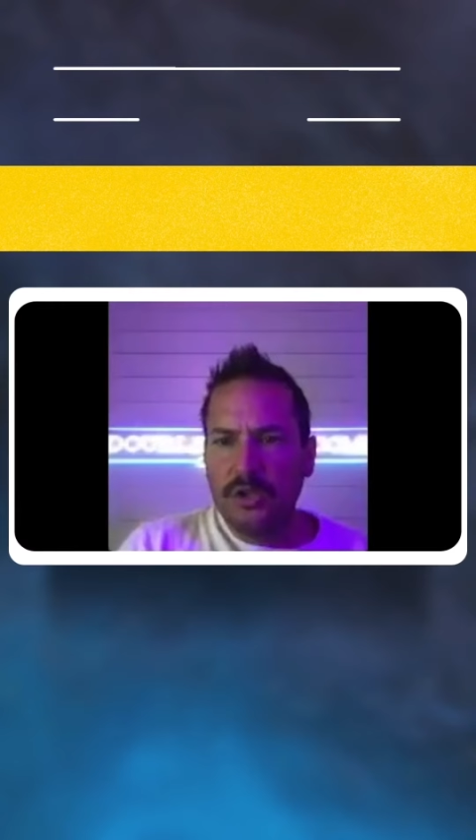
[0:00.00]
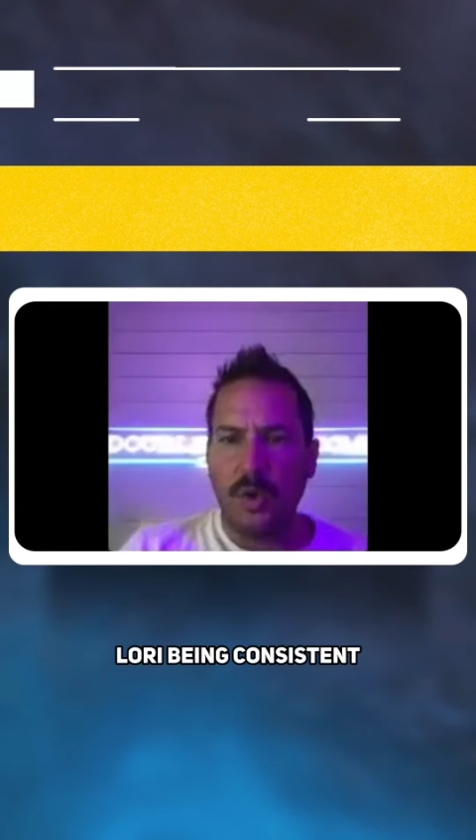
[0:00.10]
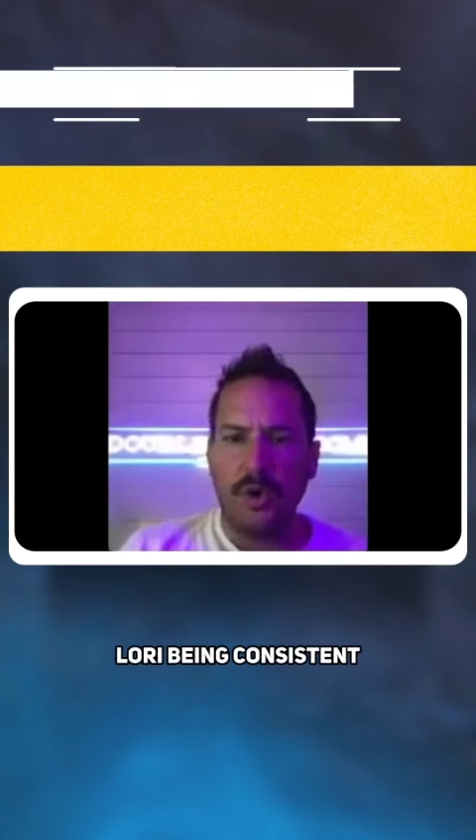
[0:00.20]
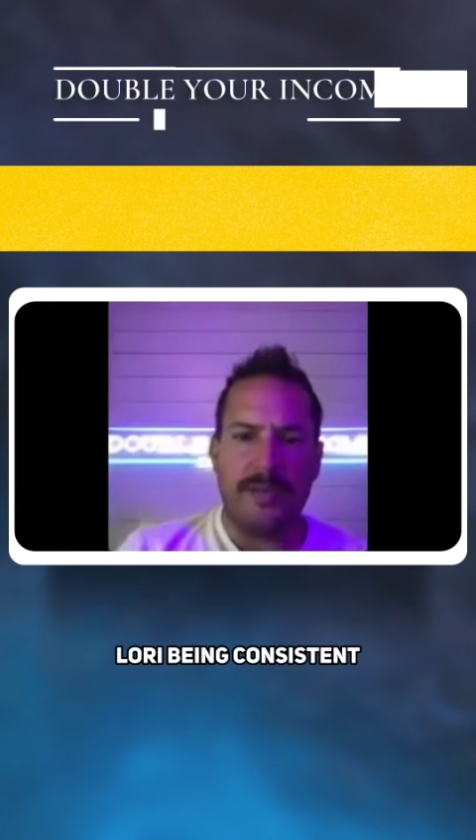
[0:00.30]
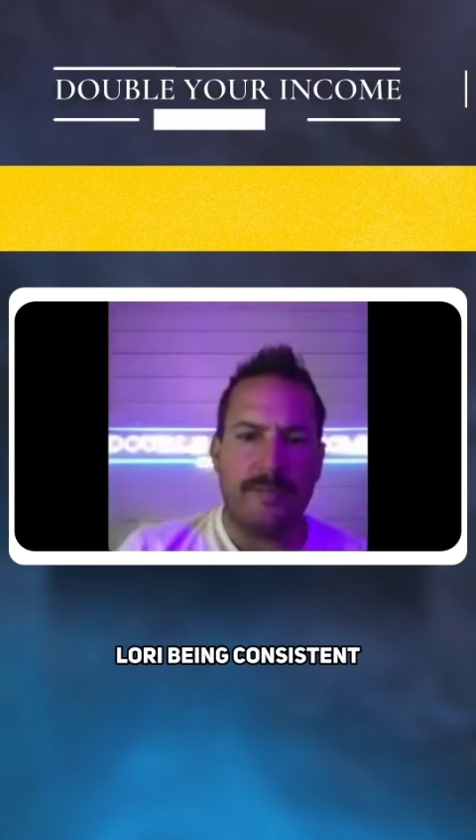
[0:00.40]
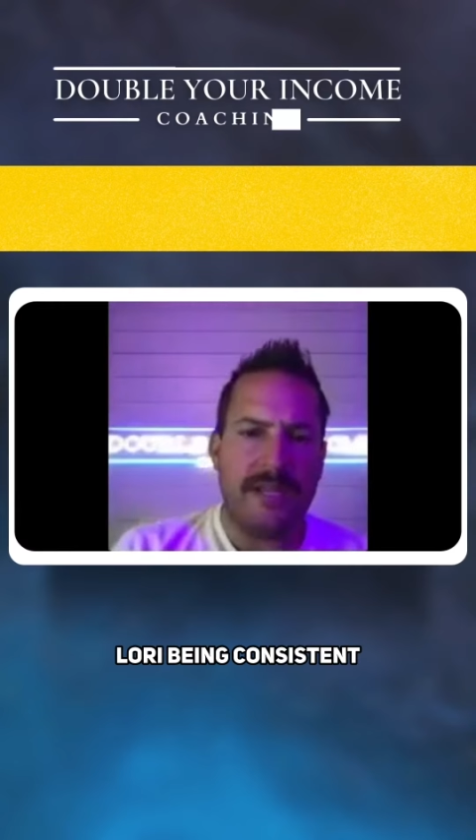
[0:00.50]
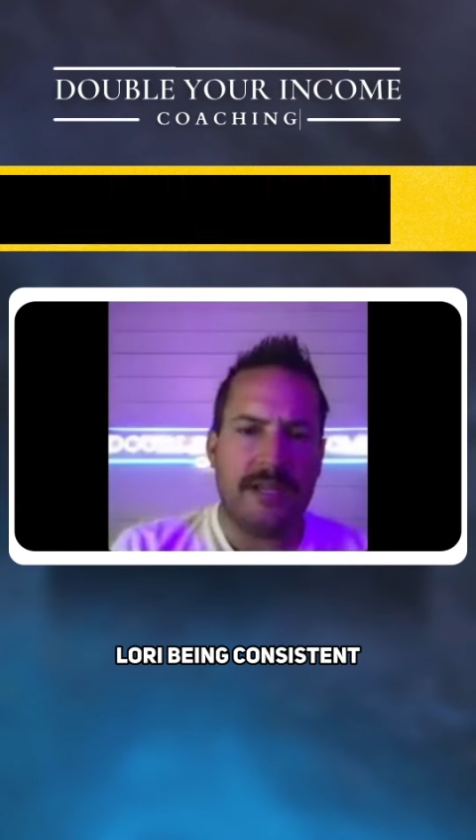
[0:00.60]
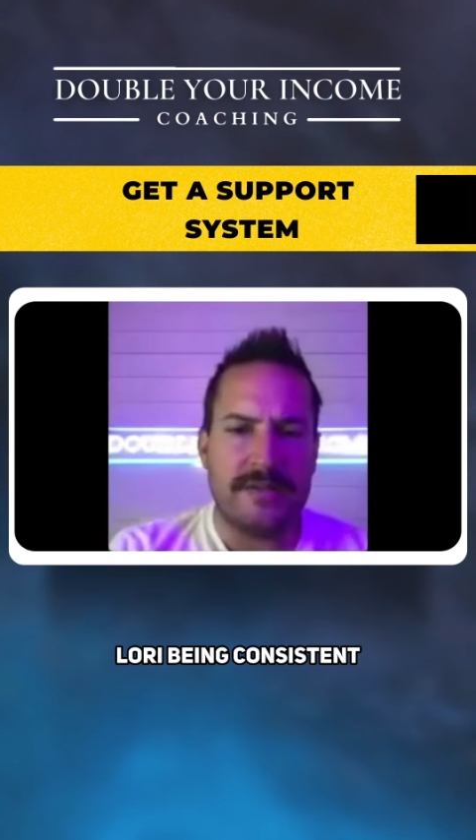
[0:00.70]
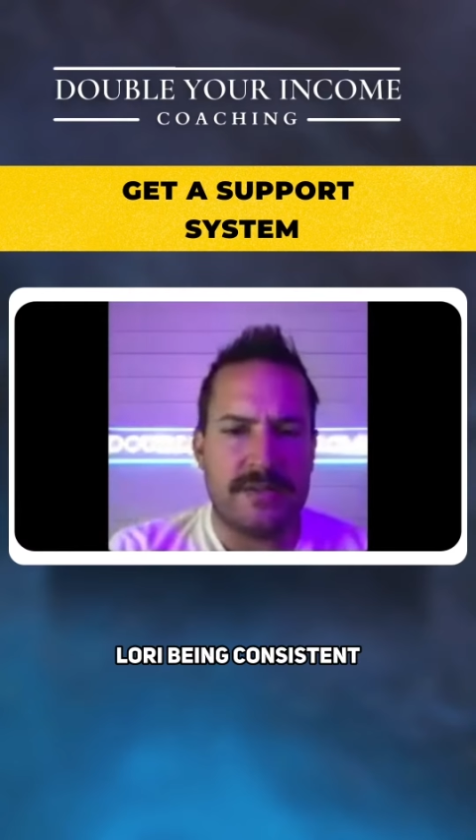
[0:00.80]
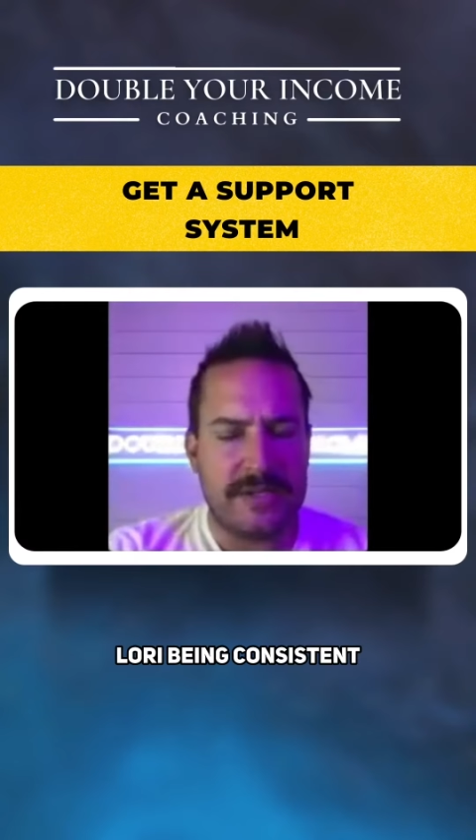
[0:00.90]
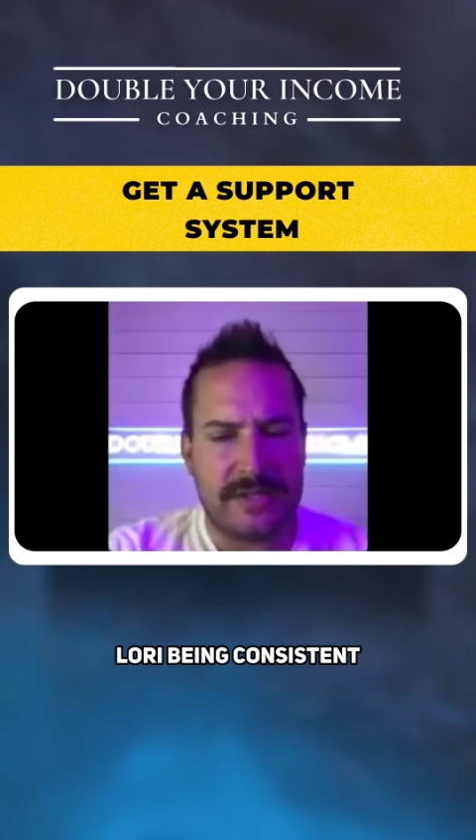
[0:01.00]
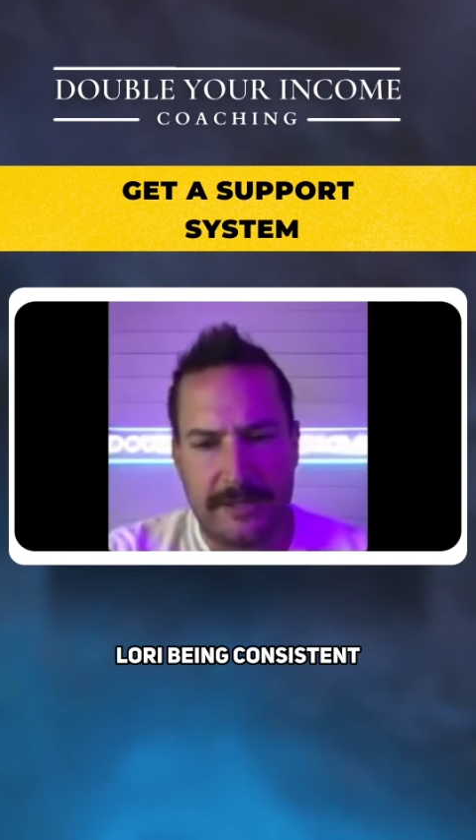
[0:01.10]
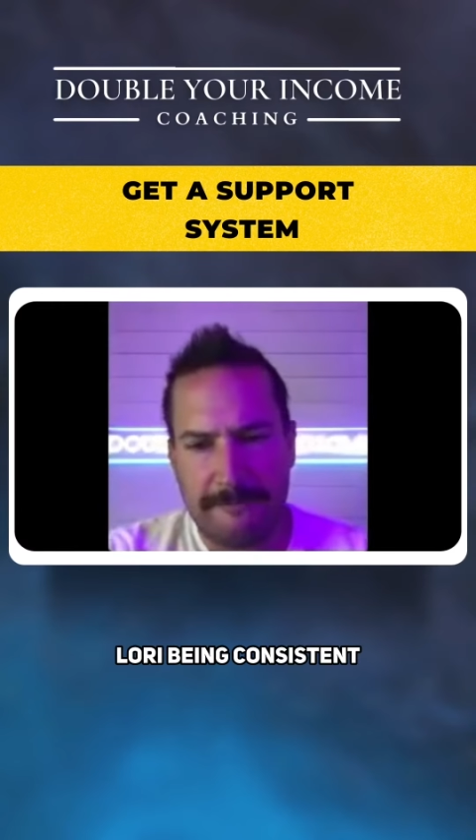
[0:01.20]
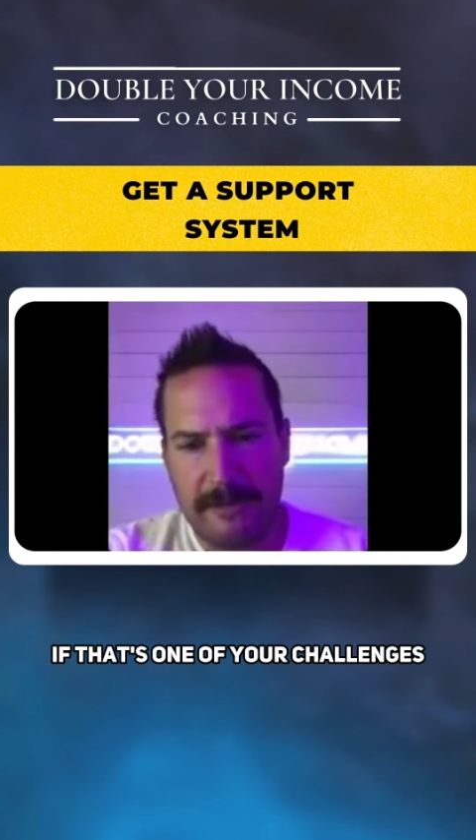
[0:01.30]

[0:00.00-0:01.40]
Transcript: Lori, being consistent.